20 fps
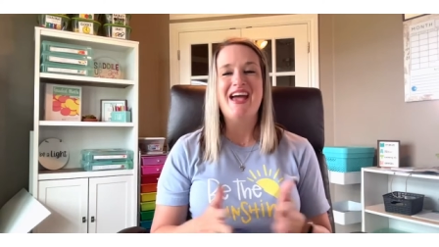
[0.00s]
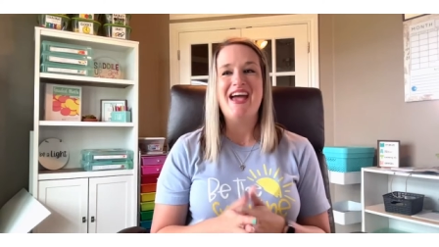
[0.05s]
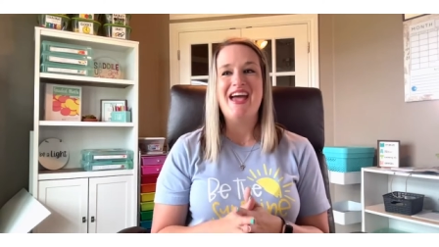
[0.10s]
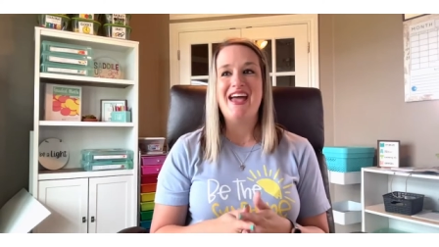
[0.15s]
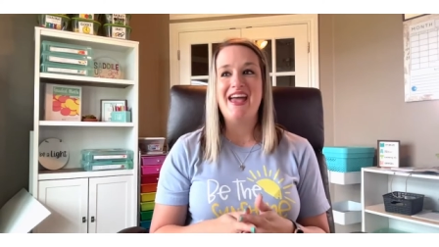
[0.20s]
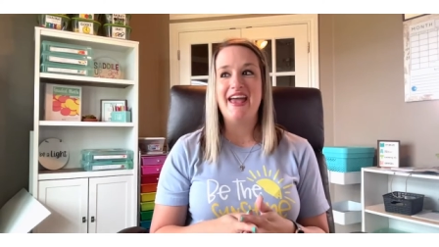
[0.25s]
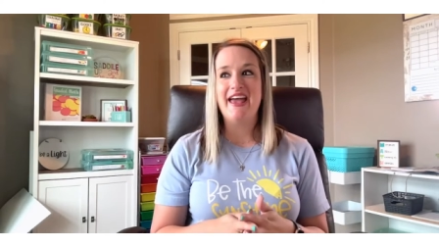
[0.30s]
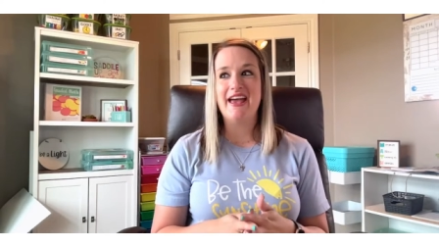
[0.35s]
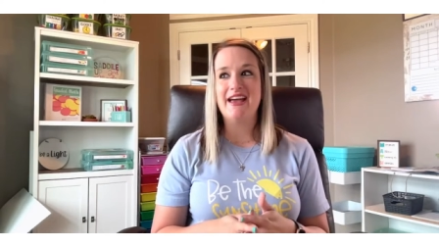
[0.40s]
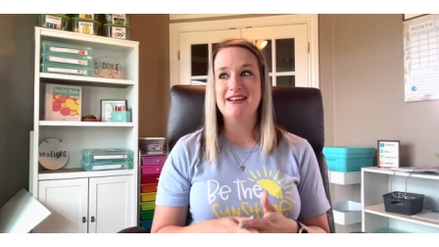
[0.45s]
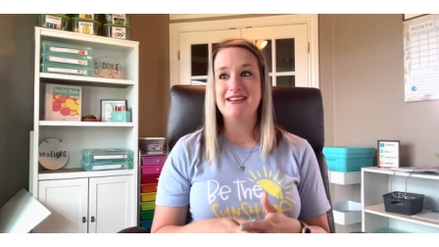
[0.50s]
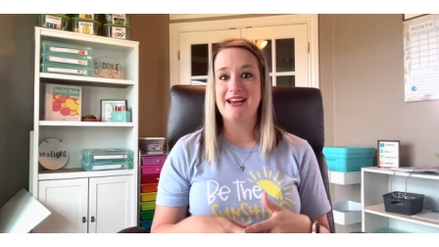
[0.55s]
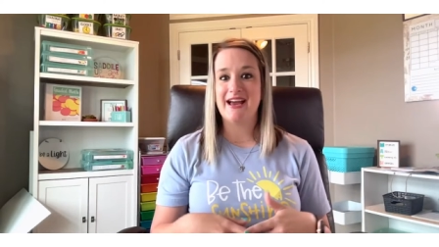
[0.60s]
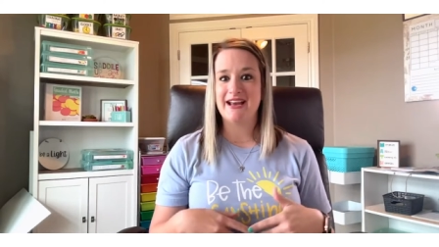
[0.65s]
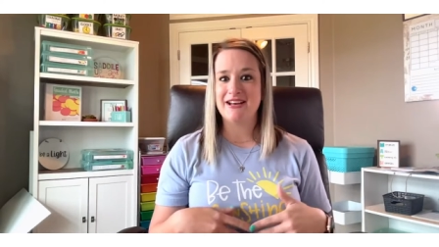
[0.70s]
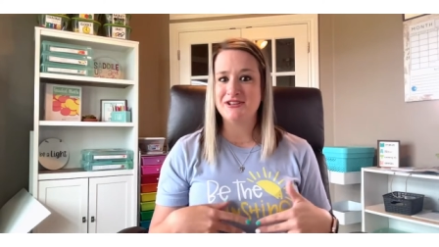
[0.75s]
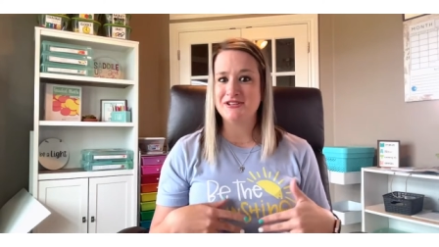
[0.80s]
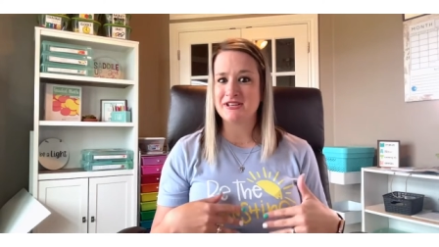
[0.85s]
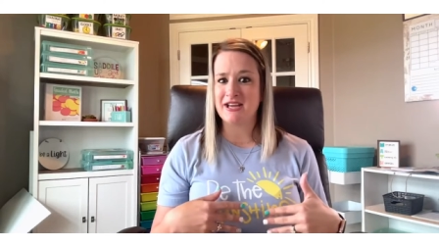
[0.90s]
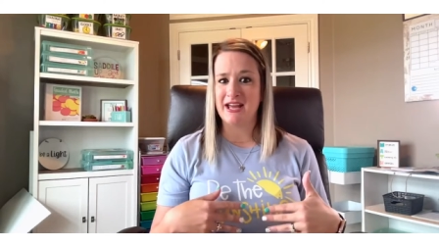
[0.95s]
and I
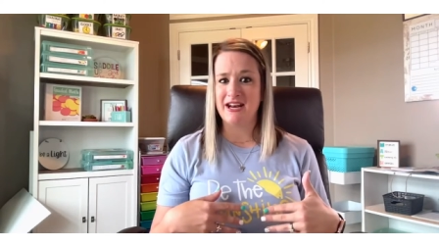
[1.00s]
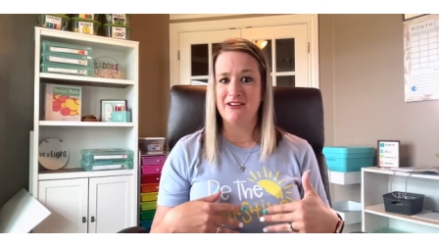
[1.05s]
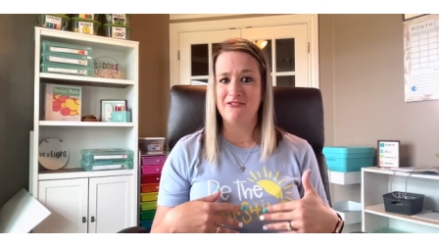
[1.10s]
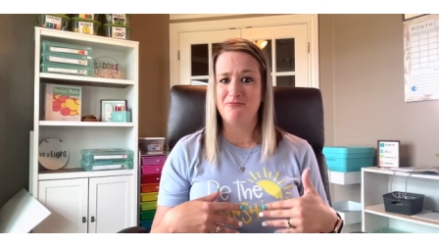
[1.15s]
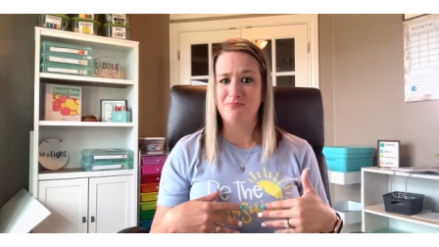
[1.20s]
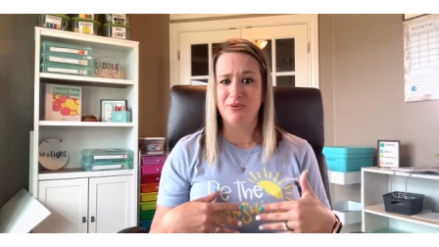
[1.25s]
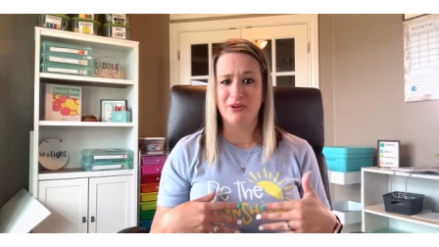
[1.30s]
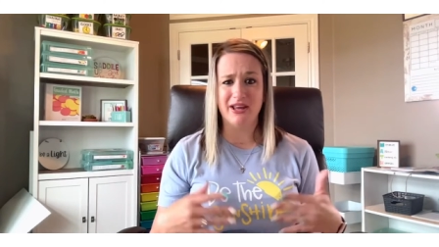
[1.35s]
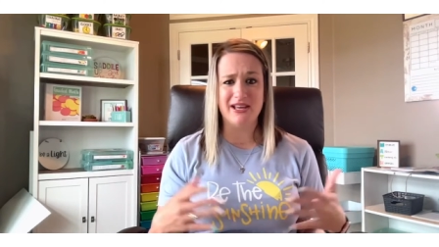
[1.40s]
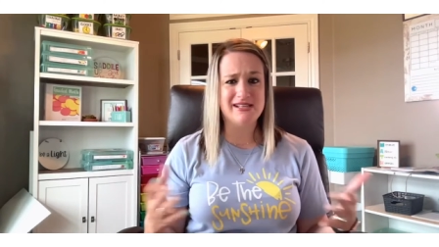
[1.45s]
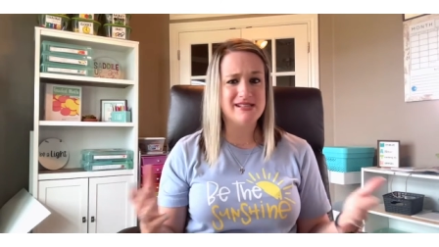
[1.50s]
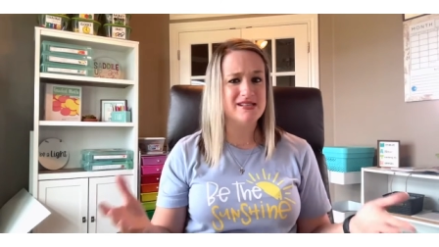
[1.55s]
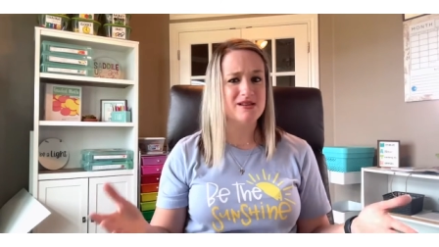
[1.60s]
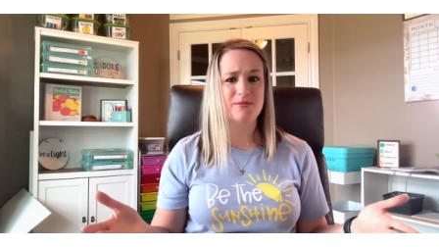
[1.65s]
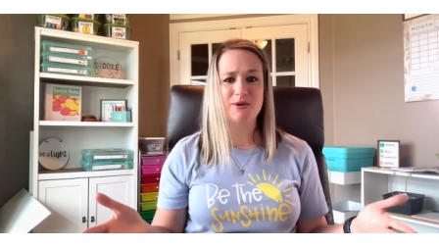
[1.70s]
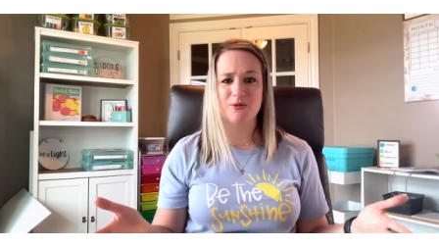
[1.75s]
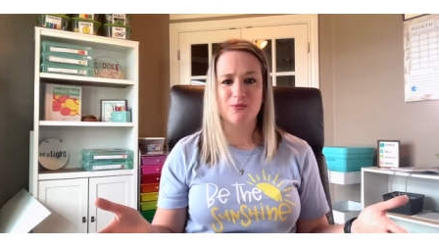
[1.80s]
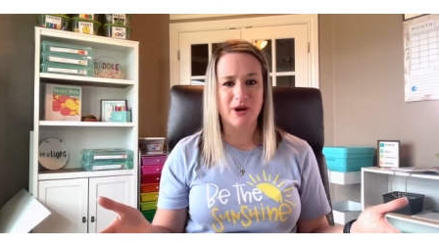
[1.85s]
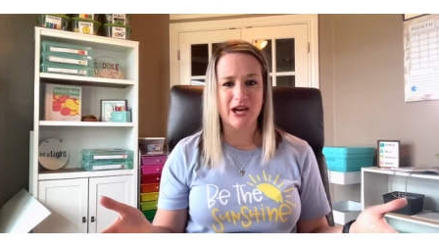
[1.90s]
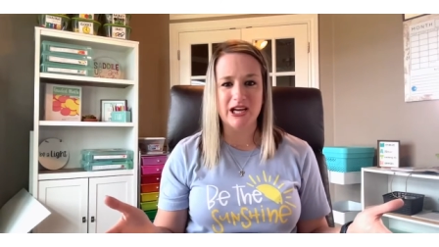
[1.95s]
just kind of placed them
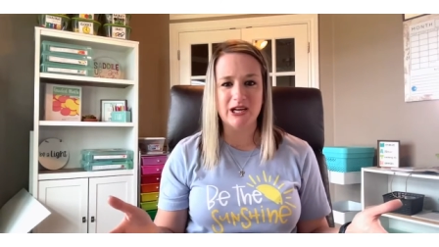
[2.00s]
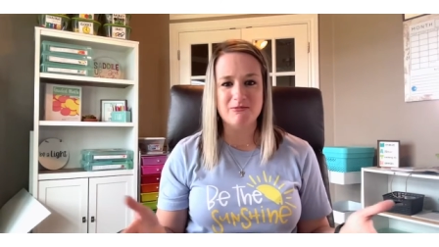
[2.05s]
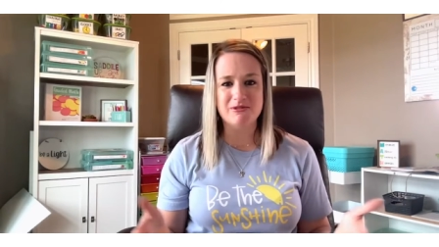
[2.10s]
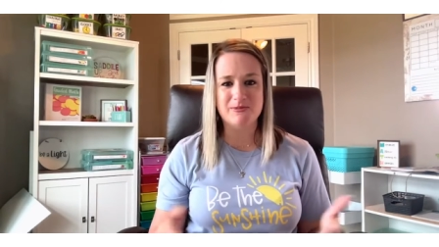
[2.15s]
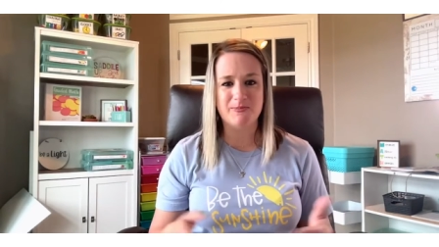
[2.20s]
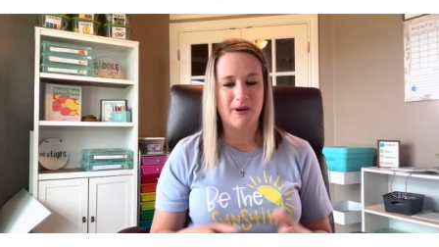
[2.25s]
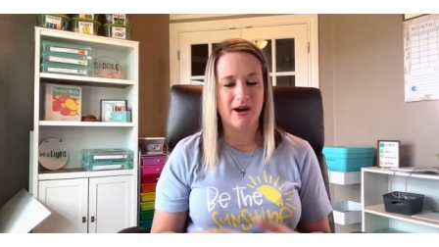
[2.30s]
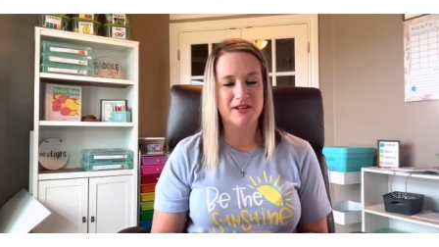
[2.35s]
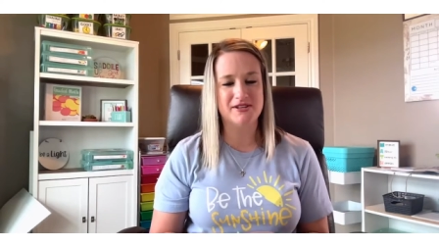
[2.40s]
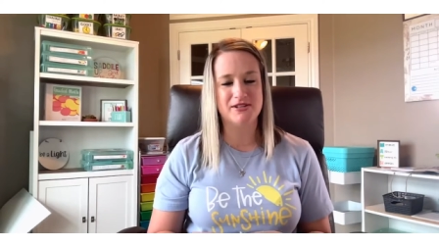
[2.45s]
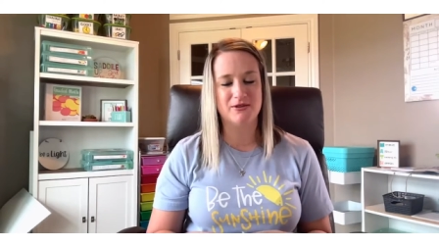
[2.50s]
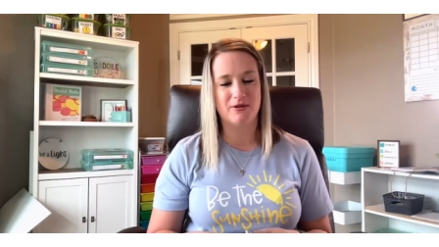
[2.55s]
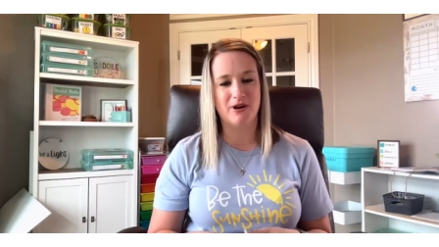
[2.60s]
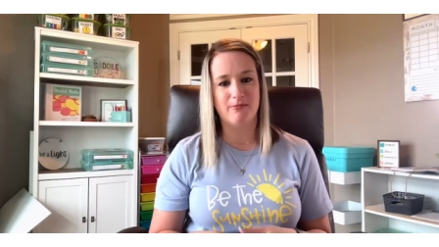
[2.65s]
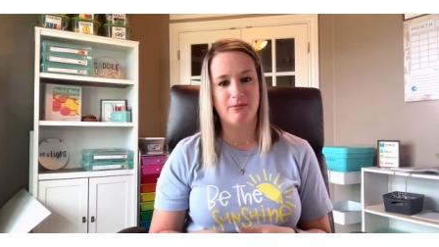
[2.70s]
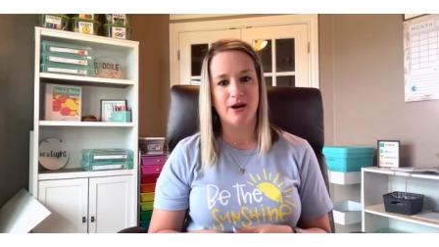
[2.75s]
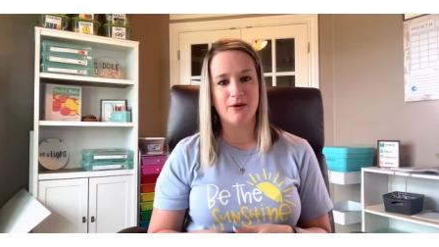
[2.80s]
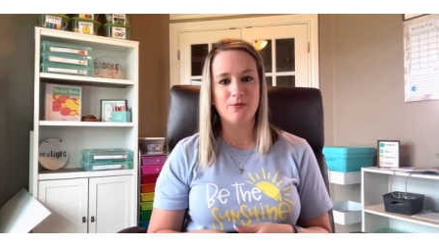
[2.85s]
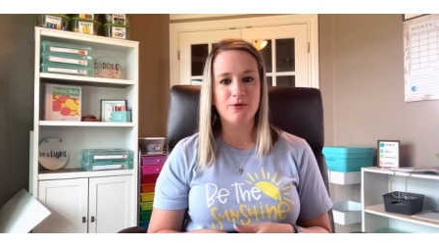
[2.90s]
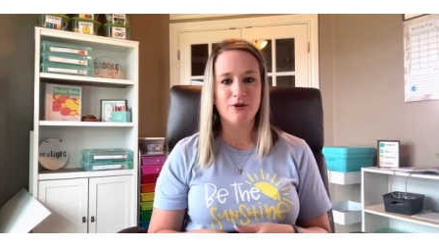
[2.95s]
in random spots around
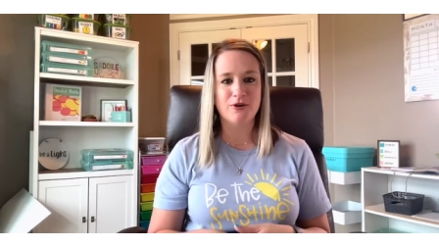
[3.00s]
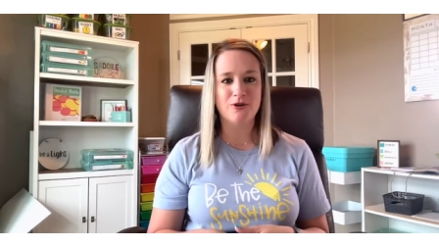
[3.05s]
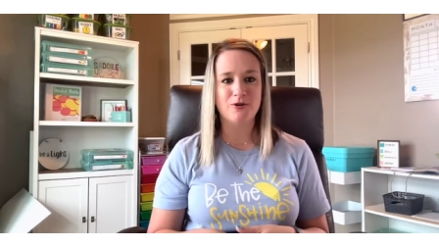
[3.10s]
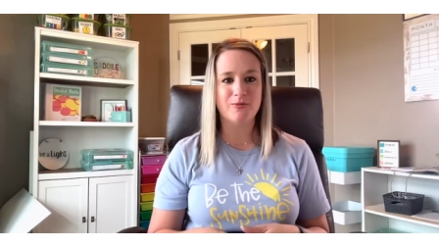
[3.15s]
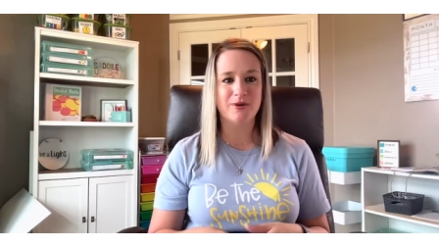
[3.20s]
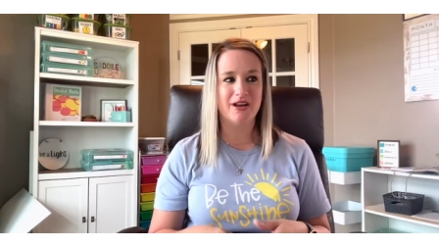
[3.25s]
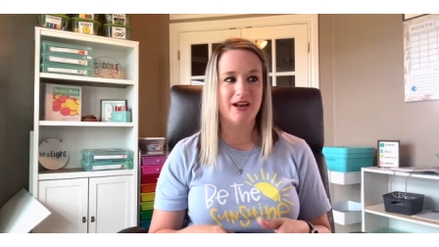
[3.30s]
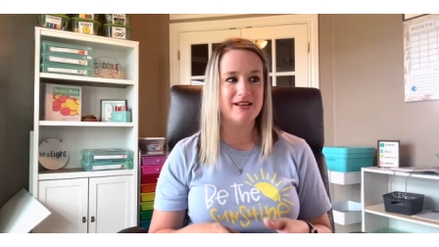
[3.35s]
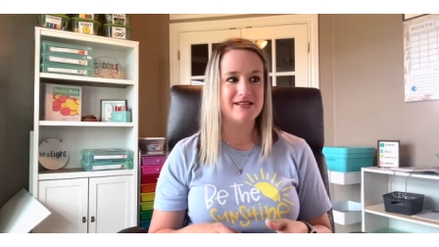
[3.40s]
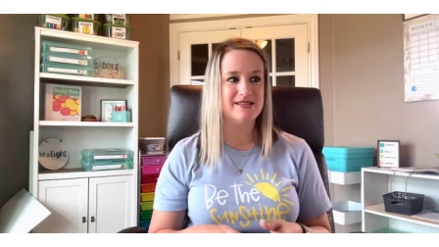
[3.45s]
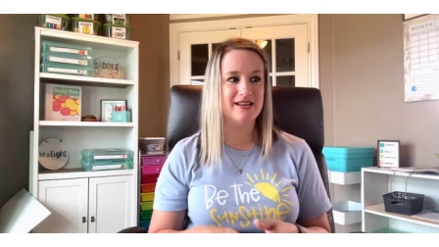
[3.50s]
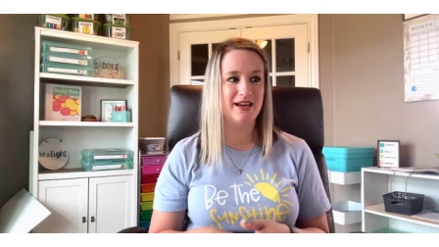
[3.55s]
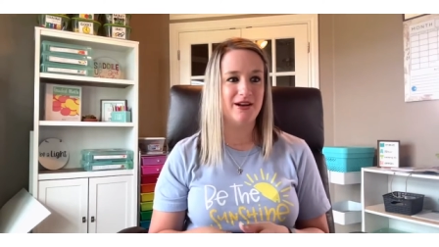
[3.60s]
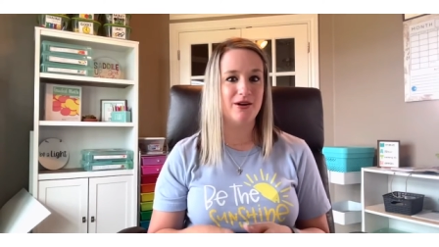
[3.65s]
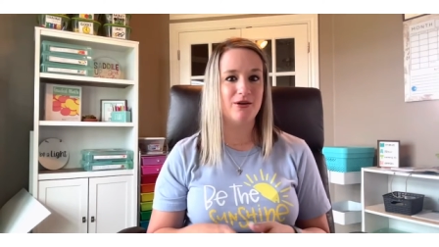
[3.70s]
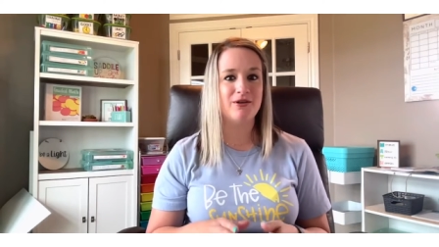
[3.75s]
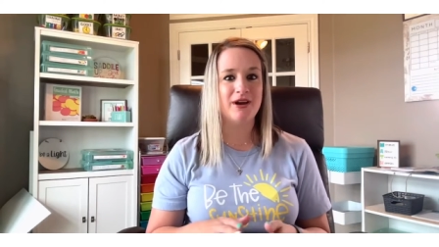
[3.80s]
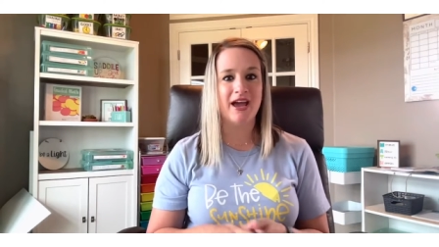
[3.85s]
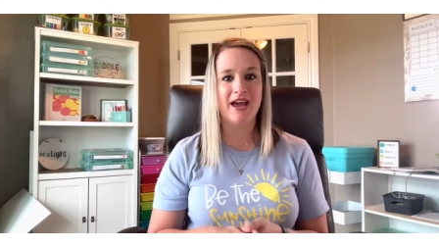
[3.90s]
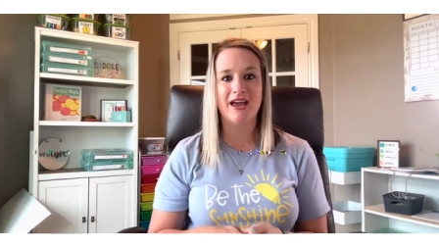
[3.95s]
my room, and I said,
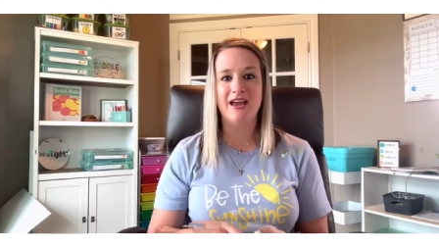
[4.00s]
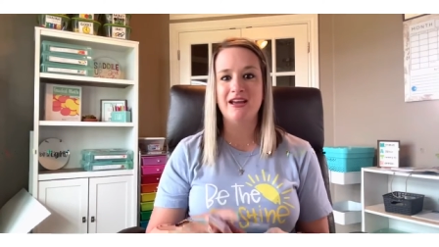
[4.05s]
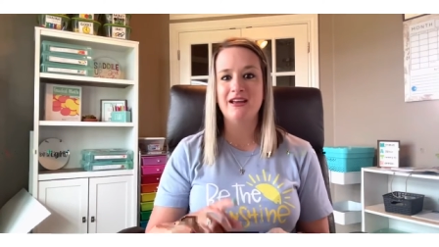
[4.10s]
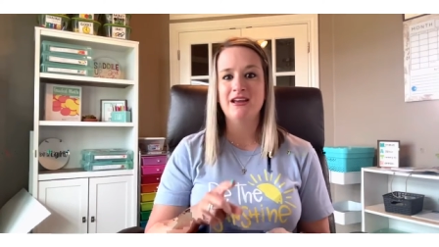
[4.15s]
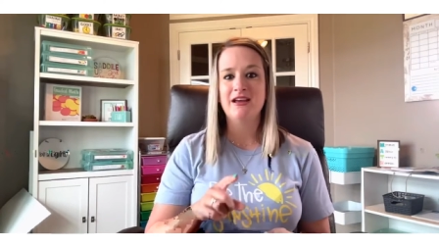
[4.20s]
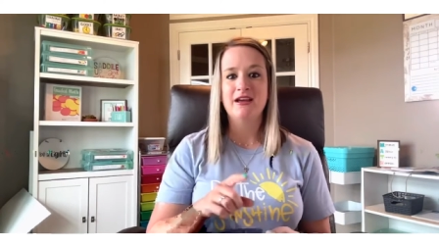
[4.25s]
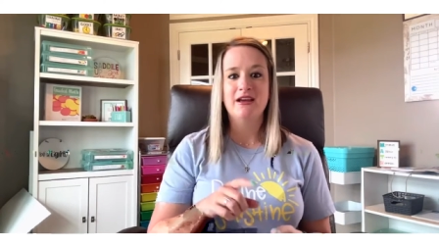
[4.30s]
okay,